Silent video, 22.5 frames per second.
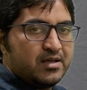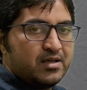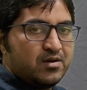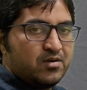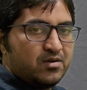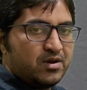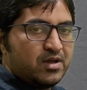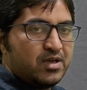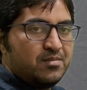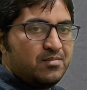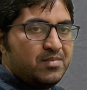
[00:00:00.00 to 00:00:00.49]

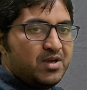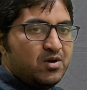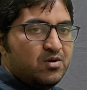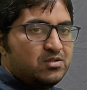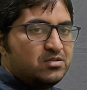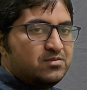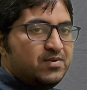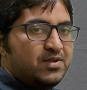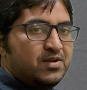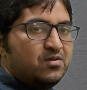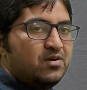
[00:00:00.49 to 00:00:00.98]
Okay,
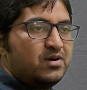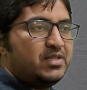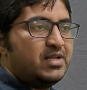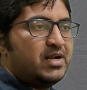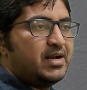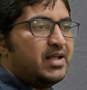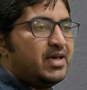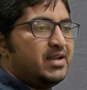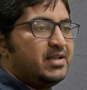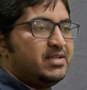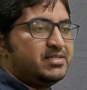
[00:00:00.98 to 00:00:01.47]
because we know
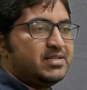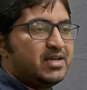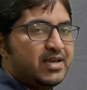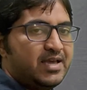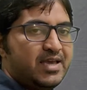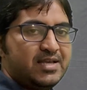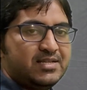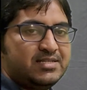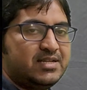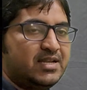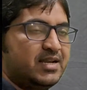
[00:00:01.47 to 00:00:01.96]
that air is a
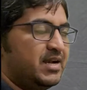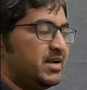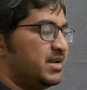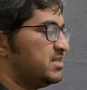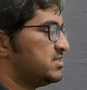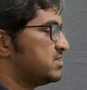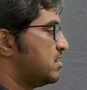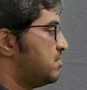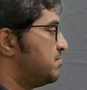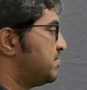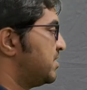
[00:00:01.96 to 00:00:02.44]
gas and it
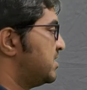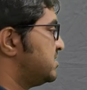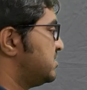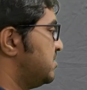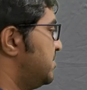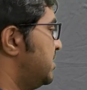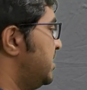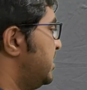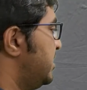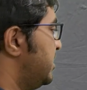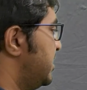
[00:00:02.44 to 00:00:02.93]
is
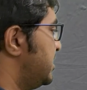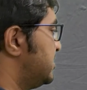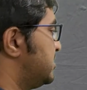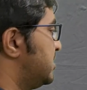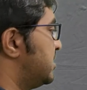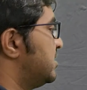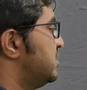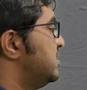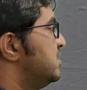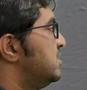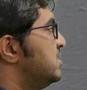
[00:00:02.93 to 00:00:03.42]
compressible in
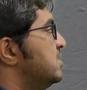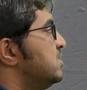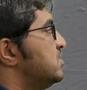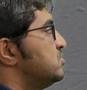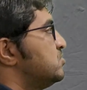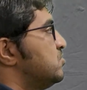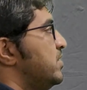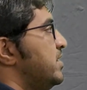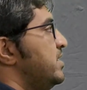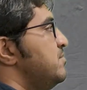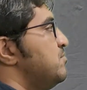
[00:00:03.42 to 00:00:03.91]
nature.
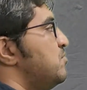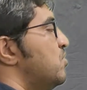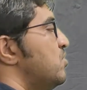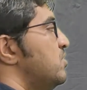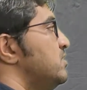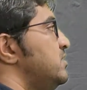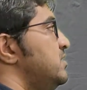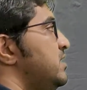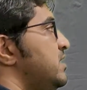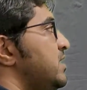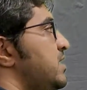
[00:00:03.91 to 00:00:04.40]
So in
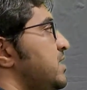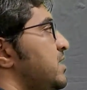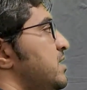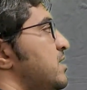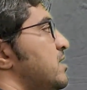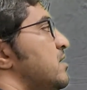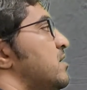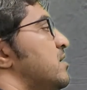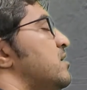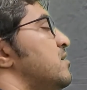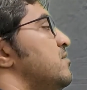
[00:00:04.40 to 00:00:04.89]
both
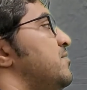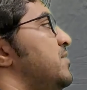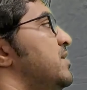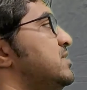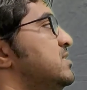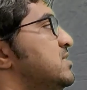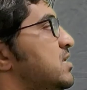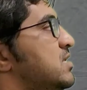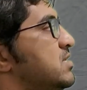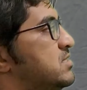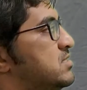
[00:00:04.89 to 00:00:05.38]
the
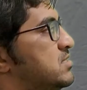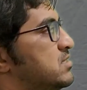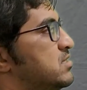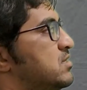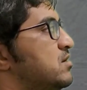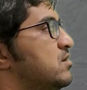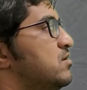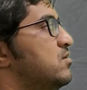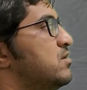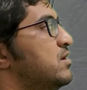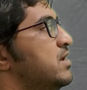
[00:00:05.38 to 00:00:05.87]
vessels,
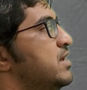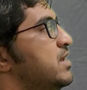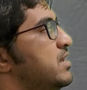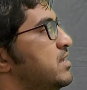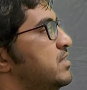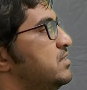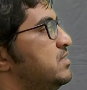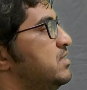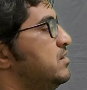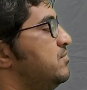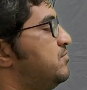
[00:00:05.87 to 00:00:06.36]

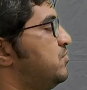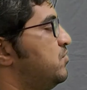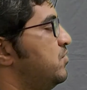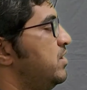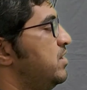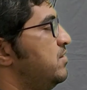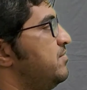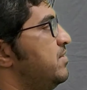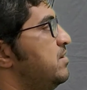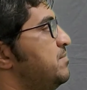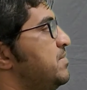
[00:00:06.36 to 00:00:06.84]
okay, the
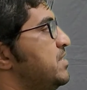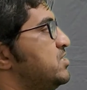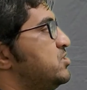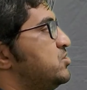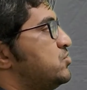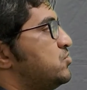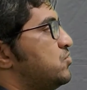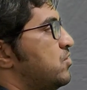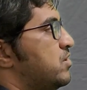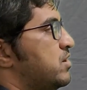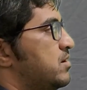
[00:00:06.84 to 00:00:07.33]
fluid will be
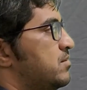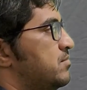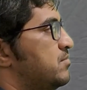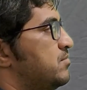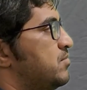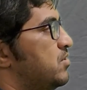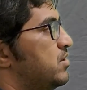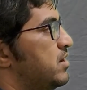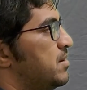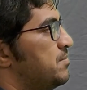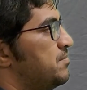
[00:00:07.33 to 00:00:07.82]
stored
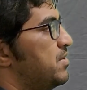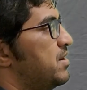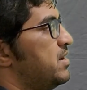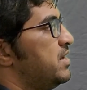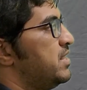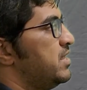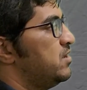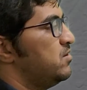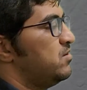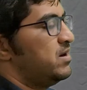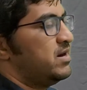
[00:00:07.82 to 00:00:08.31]
for a
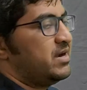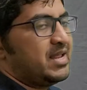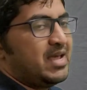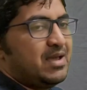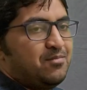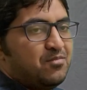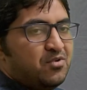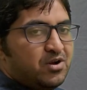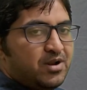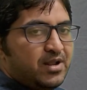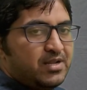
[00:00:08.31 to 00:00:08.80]
particular
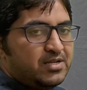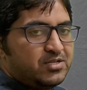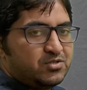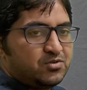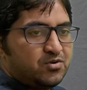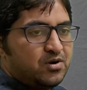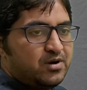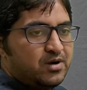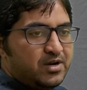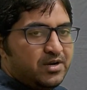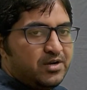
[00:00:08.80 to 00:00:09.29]
time or a
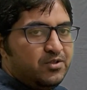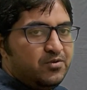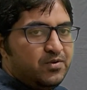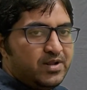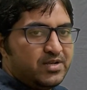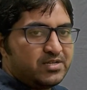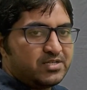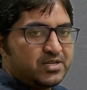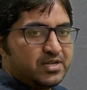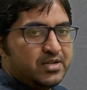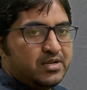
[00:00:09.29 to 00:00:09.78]
short
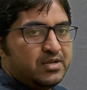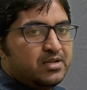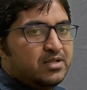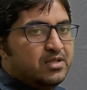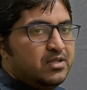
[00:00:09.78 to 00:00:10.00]
duration.